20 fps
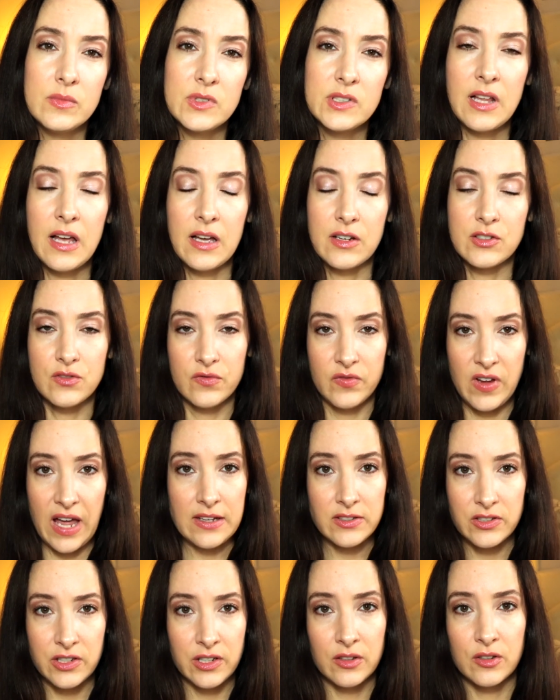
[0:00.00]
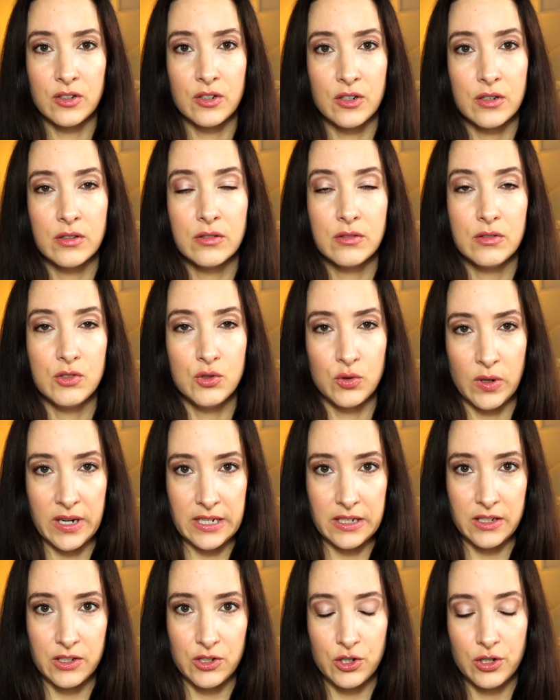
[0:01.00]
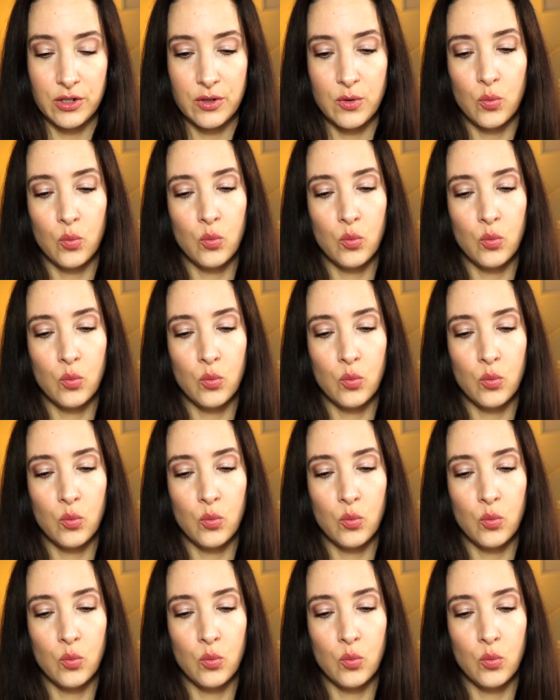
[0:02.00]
vascular drainage,